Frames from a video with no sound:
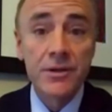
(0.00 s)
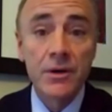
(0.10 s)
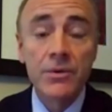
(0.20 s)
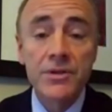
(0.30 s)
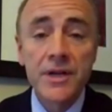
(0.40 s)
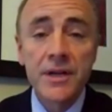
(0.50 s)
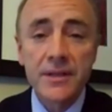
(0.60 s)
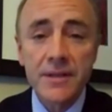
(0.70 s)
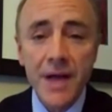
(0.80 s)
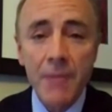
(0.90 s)
So we're seeing at
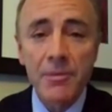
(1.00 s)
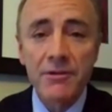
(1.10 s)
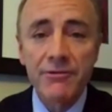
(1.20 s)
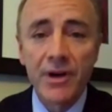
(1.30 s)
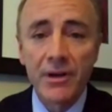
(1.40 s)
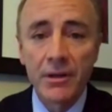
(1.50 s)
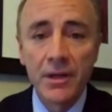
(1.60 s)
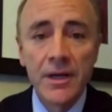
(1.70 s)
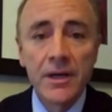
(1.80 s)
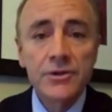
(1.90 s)
the top of the funnel
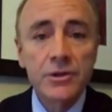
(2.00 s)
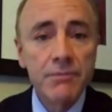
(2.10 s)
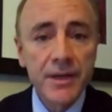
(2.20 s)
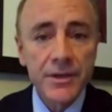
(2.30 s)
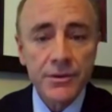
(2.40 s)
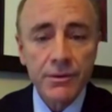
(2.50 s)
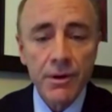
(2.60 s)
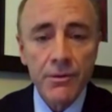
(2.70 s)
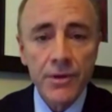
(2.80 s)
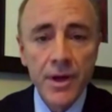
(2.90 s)
tremendous
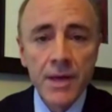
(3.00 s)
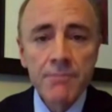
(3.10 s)
growth,